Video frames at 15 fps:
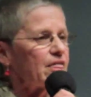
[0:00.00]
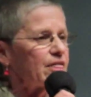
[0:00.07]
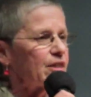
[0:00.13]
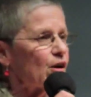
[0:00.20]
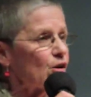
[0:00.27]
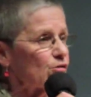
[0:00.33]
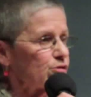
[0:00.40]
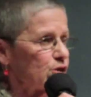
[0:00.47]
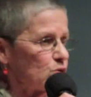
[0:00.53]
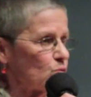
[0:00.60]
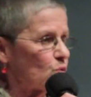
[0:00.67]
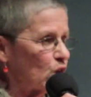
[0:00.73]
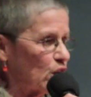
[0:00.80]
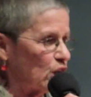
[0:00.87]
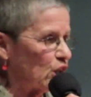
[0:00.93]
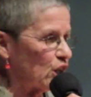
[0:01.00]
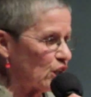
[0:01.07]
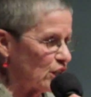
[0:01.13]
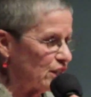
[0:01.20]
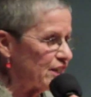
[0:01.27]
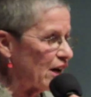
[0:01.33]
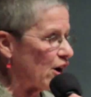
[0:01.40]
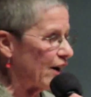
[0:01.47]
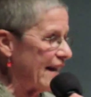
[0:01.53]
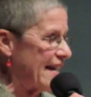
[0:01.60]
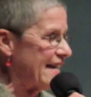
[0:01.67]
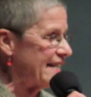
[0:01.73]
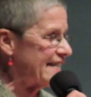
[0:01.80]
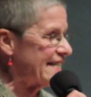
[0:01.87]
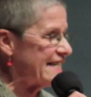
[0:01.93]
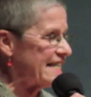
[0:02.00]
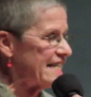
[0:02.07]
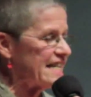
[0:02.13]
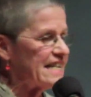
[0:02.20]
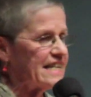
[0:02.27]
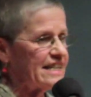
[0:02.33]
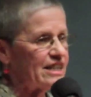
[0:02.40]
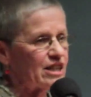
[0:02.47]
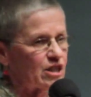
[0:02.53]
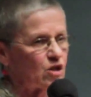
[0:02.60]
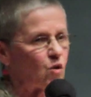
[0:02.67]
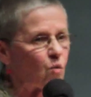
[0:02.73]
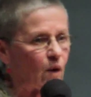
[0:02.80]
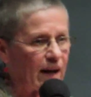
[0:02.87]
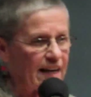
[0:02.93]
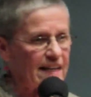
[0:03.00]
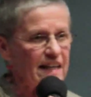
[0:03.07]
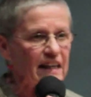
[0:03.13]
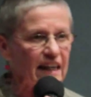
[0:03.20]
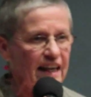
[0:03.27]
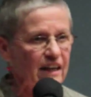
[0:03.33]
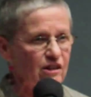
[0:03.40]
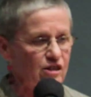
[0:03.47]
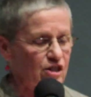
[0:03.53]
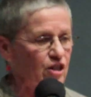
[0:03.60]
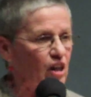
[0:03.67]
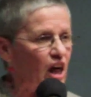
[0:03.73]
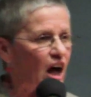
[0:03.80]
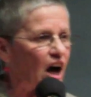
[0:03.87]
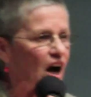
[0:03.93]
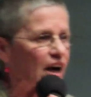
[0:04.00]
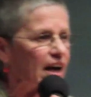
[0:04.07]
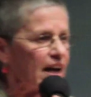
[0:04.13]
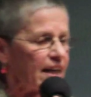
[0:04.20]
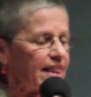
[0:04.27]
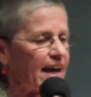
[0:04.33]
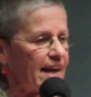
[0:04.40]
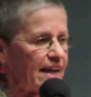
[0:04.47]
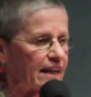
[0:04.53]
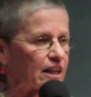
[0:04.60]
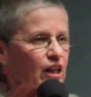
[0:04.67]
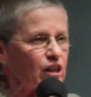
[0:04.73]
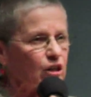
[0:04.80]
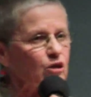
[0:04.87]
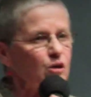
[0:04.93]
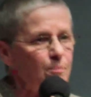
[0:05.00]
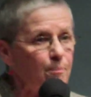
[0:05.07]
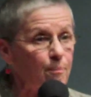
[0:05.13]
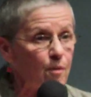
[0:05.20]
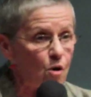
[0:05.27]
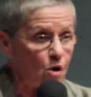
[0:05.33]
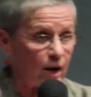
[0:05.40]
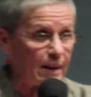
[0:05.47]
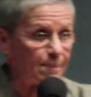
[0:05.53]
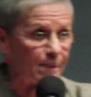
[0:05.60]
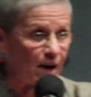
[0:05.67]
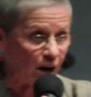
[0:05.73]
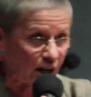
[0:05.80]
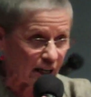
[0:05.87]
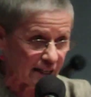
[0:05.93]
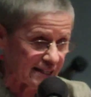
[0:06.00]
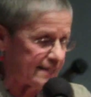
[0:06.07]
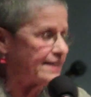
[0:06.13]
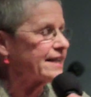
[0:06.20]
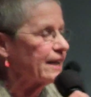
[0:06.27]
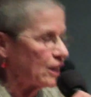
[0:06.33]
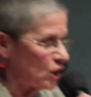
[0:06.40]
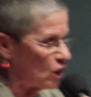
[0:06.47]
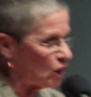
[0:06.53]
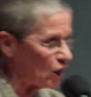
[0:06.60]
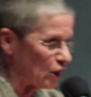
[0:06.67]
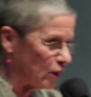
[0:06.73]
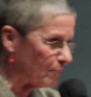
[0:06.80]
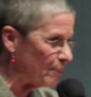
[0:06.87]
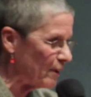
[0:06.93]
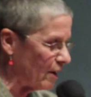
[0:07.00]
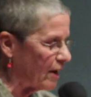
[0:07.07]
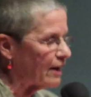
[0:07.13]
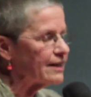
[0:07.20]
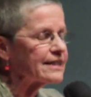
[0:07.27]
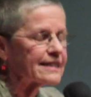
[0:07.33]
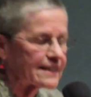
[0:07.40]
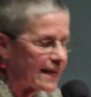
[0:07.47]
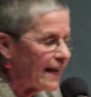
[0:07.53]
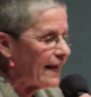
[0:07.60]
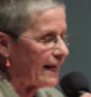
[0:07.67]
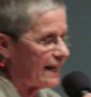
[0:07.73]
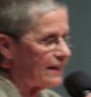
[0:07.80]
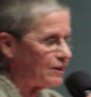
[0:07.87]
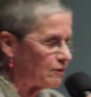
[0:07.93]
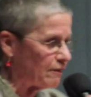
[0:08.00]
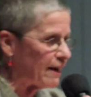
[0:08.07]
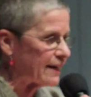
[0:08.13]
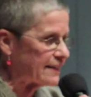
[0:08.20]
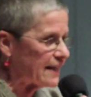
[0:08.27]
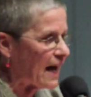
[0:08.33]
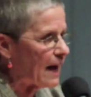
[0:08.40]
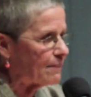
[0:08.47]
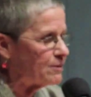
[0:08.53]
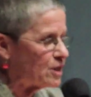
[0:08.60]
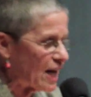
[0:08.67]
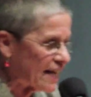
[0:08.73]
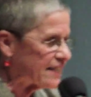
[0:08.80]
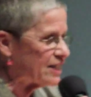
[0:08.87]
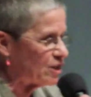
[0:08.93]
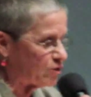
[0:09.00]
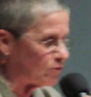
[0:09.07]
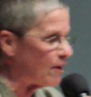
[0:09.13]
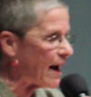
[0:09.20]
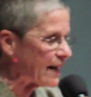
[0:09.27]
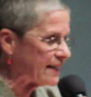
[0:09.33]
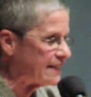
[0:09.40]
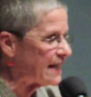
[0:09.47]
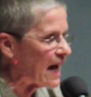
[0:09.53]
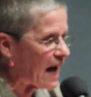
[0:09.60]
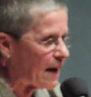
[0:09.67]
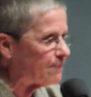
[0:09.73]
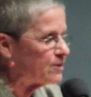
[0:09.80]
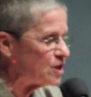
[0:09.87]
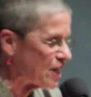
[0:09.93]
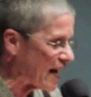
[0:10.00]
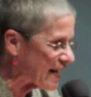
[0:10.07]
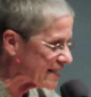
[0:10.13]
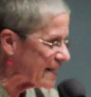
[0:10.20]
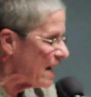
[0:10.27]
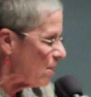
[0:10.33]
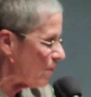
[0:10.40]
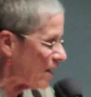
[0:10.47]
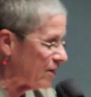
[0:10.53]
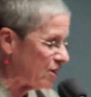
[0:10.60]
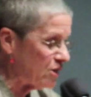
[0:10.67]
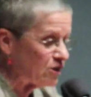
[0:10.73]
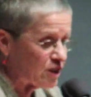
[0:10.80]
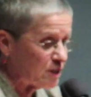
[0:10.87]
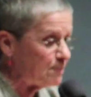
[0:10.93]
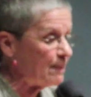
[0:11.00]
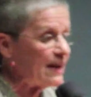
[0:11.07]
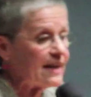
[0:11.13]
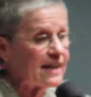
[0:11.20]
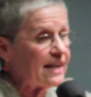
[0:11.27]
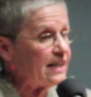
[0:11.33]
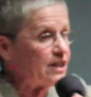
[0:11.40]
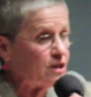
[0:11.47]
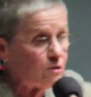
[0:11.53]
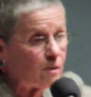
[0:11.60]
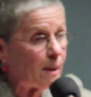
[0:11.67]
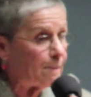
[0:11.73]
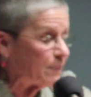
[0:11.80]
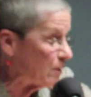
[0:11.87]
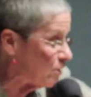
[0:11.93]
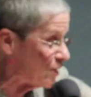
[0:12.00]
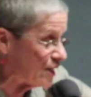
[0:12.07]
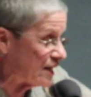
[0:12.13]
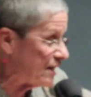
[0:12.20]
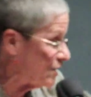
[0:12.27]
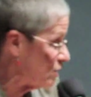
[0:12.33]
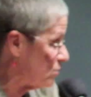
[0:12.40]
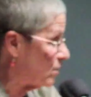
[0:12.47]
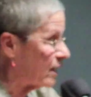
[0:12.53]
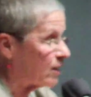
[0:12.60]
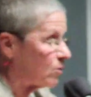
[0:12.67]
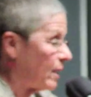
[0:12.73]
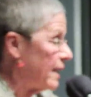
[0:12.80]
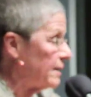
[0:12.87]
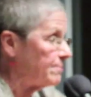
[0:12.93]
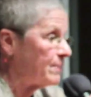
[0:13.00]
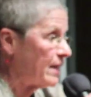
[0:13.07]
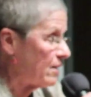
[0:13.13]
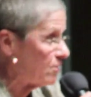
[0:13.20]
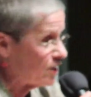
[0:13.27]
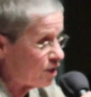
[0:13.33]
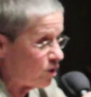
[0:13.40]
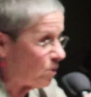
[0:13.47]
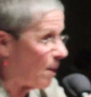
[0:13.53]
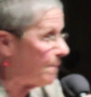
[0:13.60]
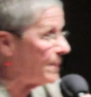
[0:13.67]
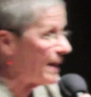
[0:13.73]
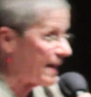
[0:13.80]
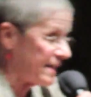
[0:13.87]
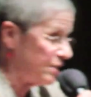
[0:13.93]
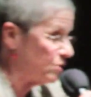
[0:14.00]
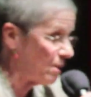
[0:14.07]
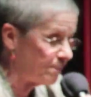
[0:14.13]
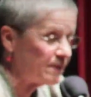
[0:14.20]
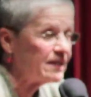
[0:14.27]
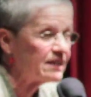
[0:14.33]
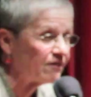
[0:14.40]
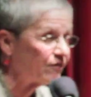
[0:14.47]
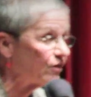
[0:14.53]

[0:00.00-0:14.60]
those words are 18 to 20 letters long. They include boy parts, girl parts, indirect objects, direct objects, whether you're speaking to a person, to a grandparent, to a pet, to a piece of